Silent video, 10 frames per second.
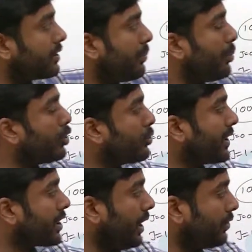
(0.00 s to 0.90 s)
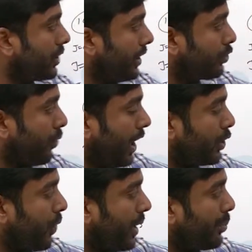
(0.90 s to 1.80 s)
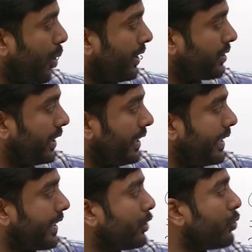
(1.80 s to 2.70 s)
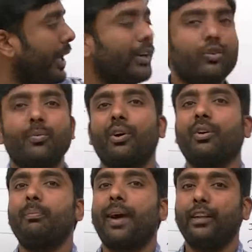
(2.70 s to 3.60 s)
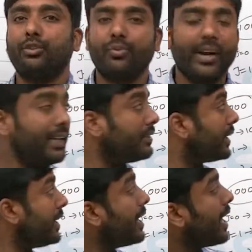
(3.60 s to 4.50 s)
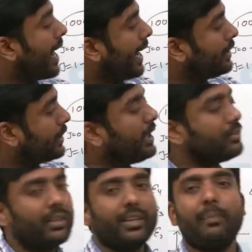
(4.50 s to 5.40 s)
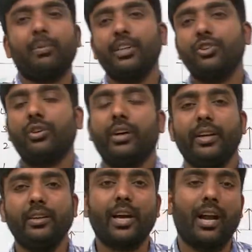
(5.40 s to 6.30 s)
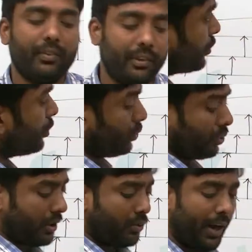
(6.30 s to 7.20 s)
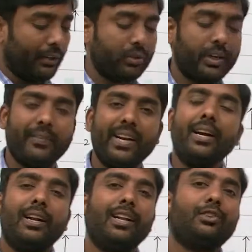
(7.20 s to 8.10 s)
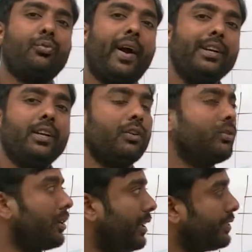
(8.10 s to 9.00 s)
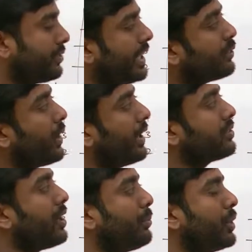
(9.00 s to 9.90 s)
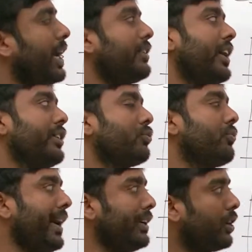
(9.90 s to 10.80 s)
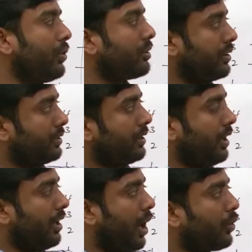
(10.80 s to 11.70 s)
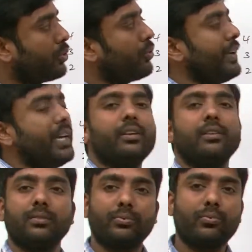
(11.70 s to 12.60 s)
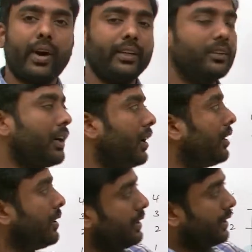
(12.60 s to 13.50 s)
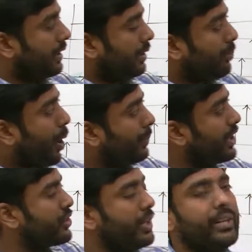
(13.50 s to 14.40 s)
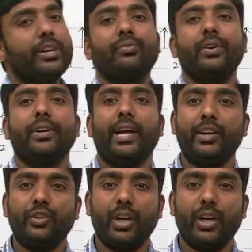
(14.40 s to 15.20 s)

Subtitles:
is the Boltzmann constant, its value 1.38 into 10 to the power of minus 23, and T is the temperature in Kelvin. So those are the values are given. Let's find out, let's take one example and try to find out how do we find the population at different energy